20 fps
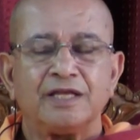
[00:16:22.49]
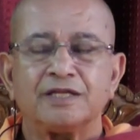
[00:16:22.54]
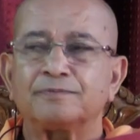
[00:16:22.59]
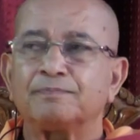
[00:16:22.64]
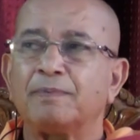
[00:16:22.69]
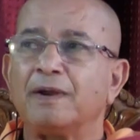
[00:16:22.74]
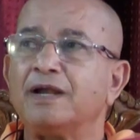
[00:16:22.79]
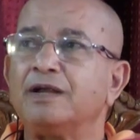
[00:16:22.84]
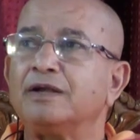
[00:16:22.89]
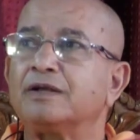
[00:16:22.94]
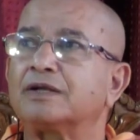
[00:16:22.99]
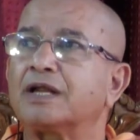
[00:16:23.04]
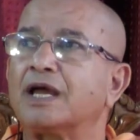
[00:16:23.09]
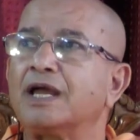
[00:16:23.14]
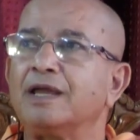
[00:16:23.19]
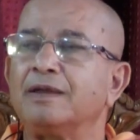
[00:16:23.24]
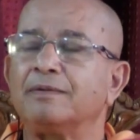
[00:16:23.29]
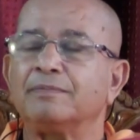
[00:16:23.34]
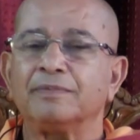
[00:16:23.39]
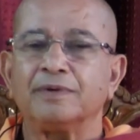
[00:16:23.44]
spend
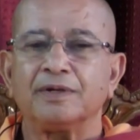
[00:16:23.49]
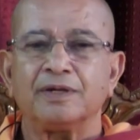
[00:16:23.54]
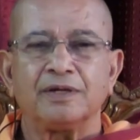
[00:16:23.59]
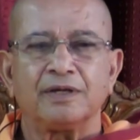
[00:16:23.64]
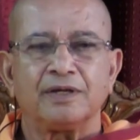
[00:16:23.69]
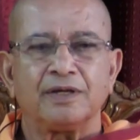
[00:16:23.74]
time.